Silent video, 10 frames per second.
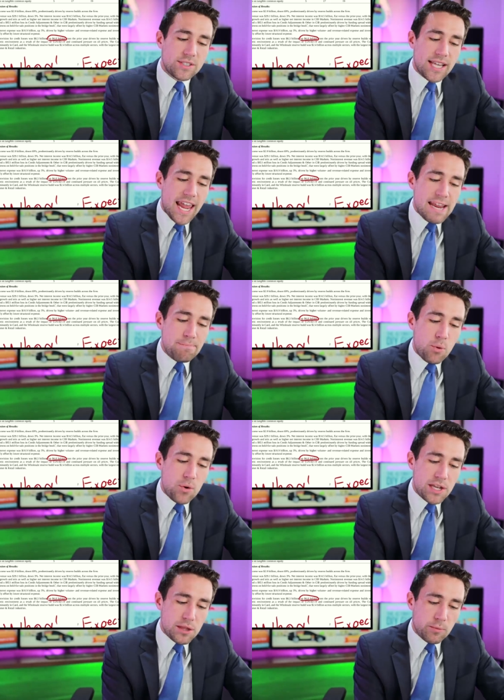was
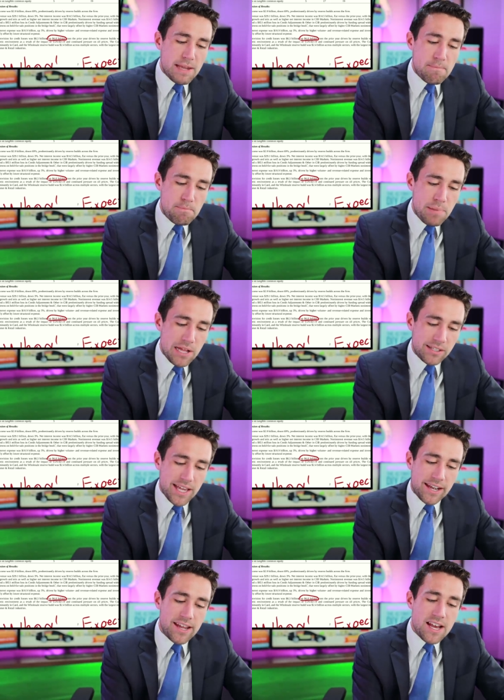8.3
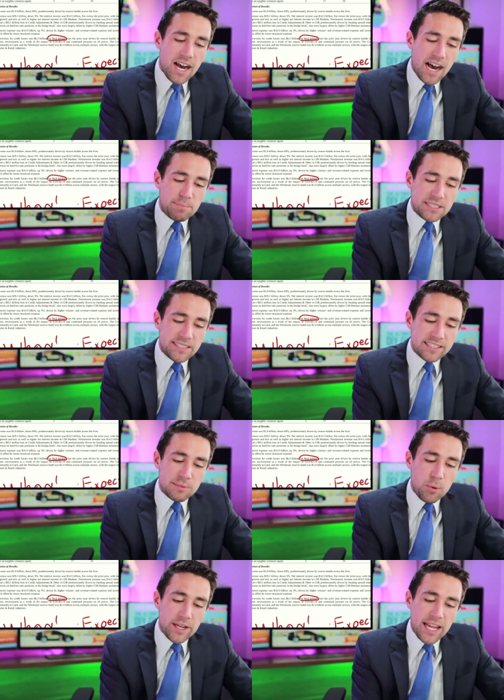billion, up
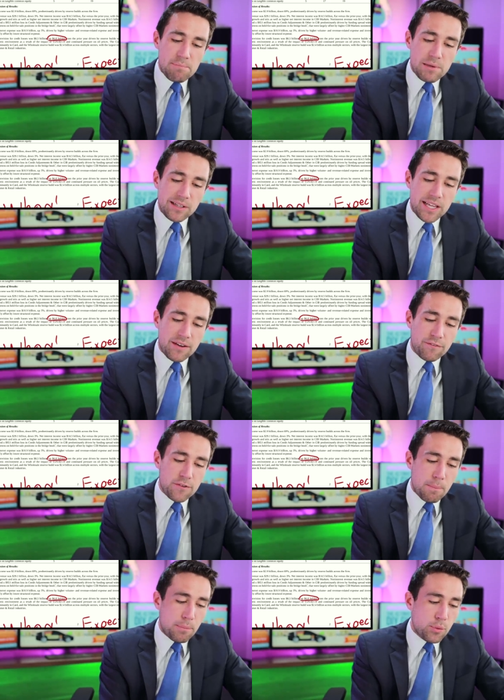6.8 billion for
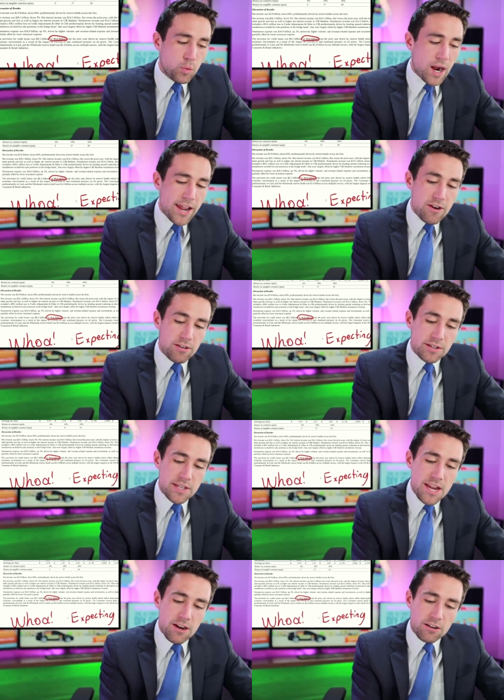the prior
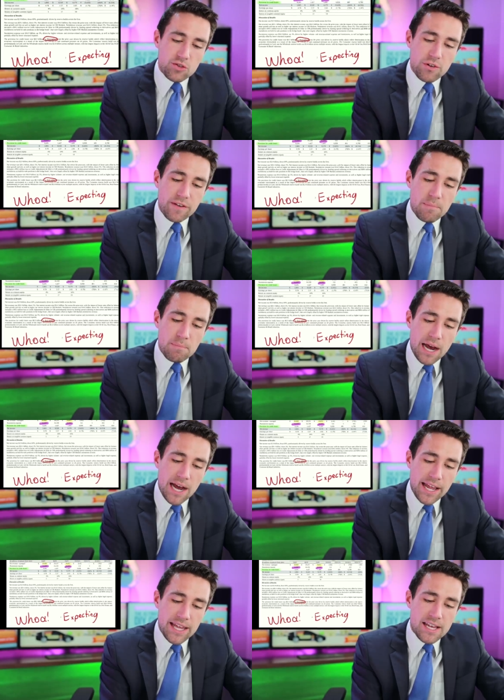year, driven
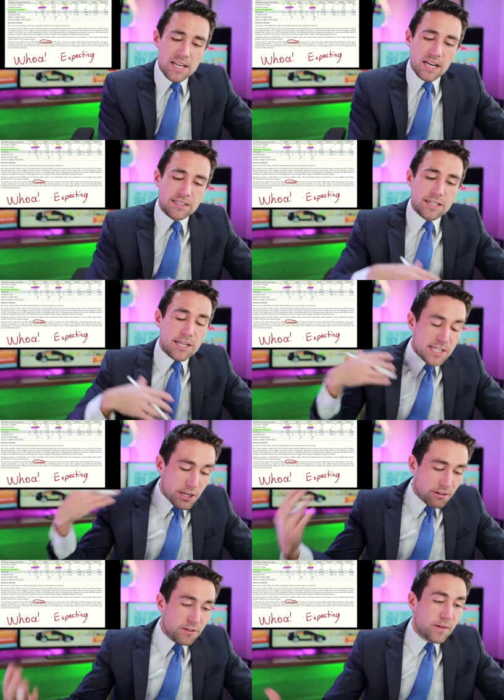by a the
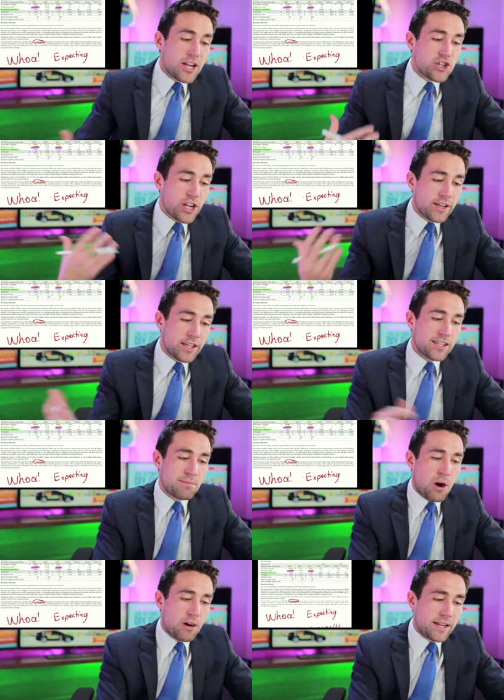deterioration in the
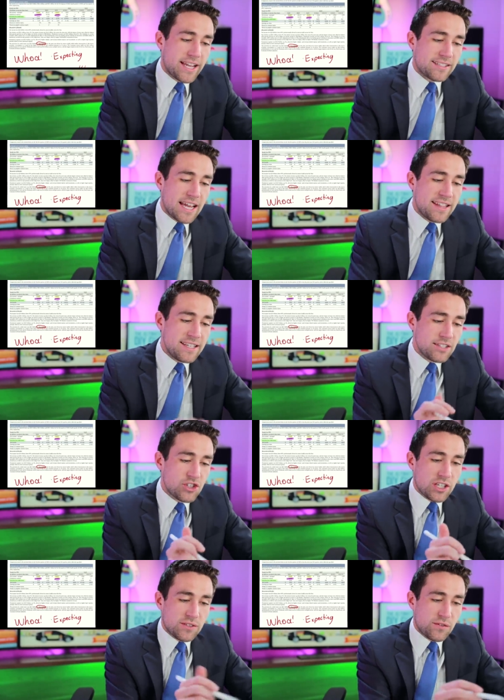markets. And this is
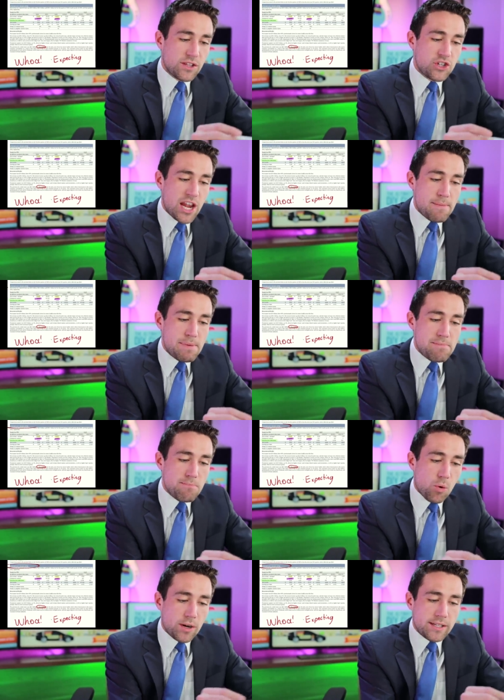just for the JP
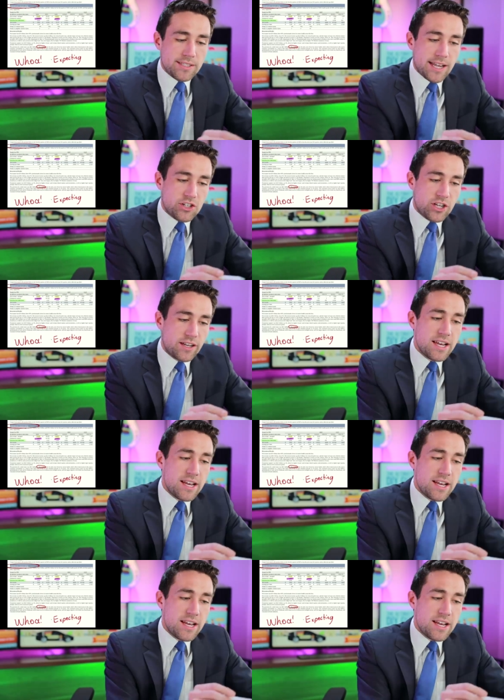Morgan section.